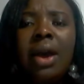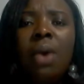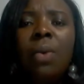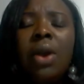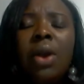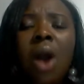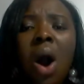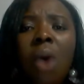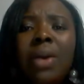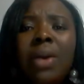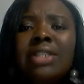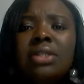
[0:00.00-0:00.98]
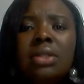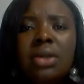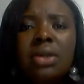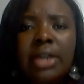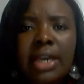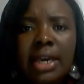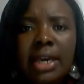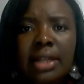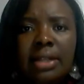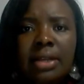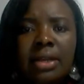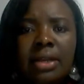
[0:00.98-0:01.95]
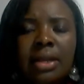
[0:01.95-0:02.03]
we're always looking
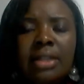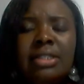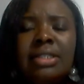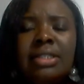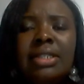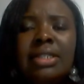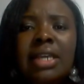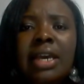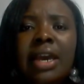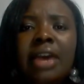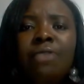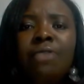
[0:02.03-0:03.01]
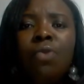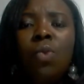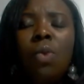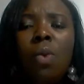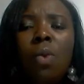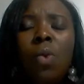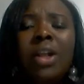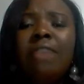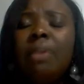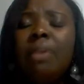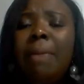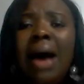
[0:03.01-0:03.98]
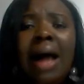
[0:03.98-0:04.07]
to see if whatever
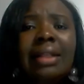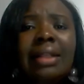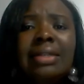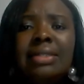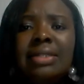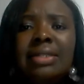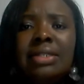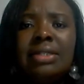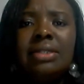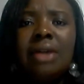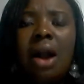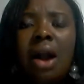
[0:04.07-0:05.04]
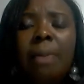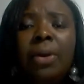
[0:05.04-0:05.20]
policies are